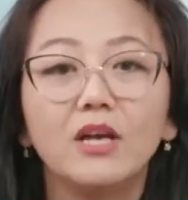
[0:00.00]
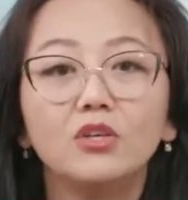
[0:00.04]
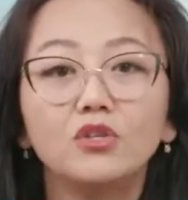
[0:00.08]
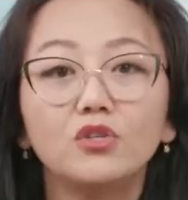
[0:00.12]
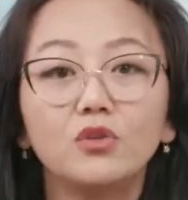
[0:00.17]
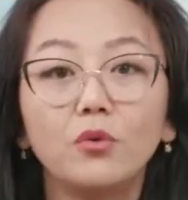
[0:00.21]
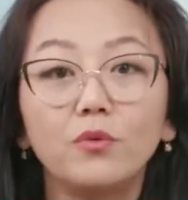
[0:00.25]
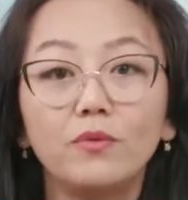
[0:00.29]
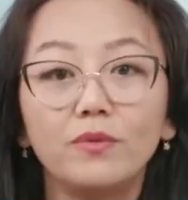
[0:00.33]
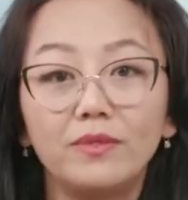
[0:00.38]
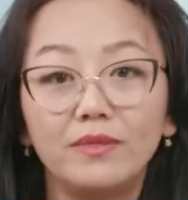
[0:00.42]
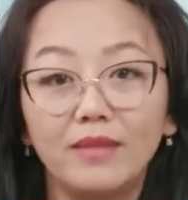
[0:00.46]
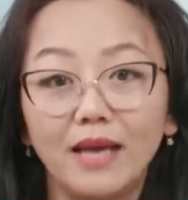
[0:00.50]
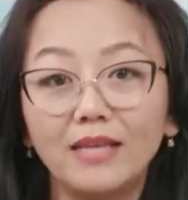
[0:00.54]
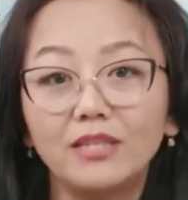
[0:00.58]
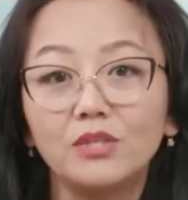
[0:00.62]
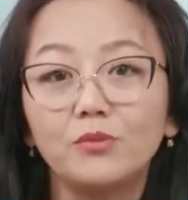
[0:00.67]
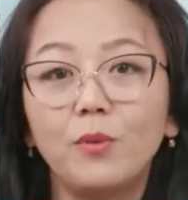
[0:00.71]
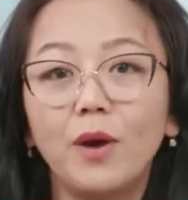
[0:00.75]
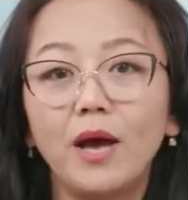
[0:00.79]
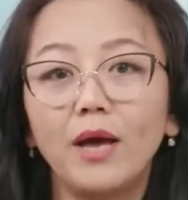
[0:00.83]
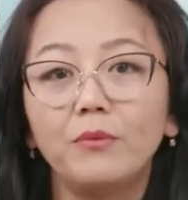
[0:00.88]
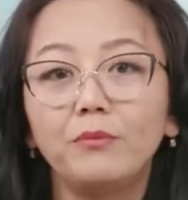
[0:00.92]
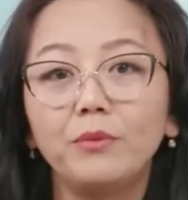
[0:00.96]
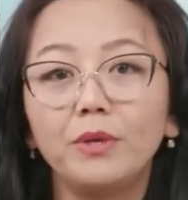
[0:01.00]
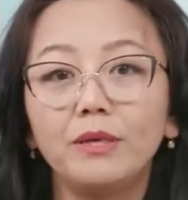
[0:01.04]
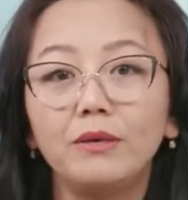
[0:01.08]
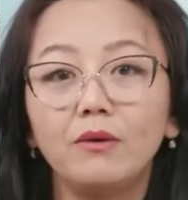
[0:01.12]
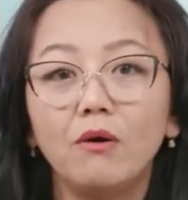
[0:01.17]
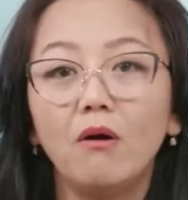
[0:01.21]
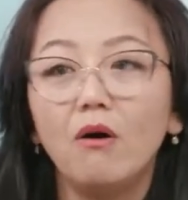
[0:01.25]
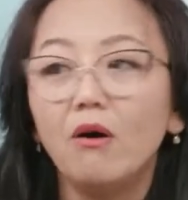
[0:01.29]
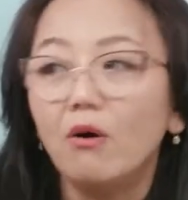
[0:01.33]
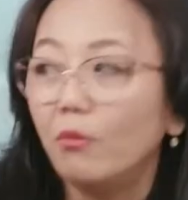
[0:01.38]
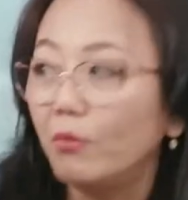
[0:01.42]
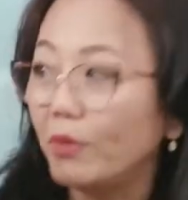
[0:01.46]
So that's why we
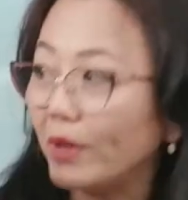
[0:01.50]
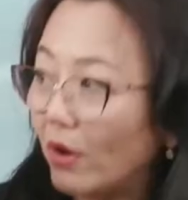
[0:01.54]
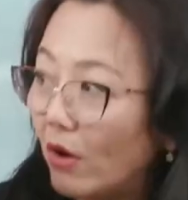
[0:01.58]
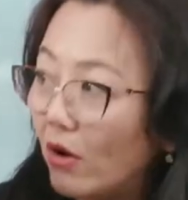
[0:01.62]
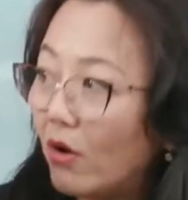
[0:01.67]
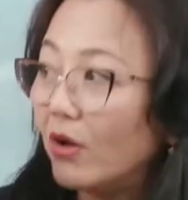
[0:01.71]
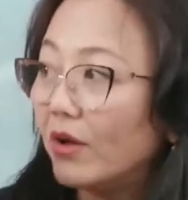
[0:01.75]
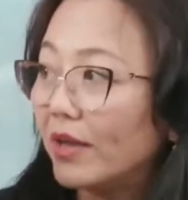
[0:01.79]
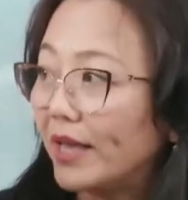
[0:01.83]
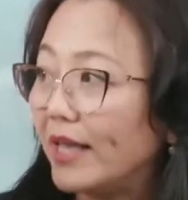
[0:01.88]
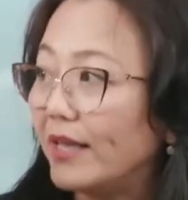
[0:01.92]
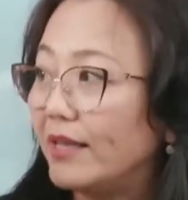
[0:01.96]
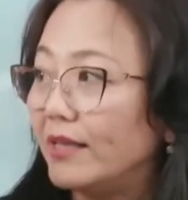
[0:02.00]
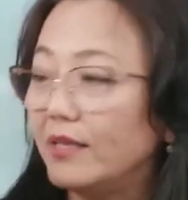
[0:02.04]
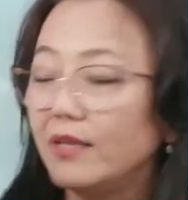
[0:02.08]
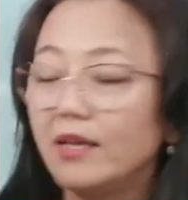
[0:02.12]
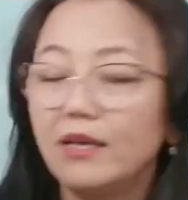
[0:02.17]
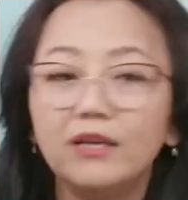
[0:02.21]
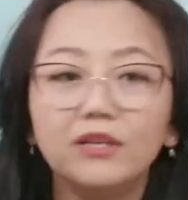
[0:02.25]
all in.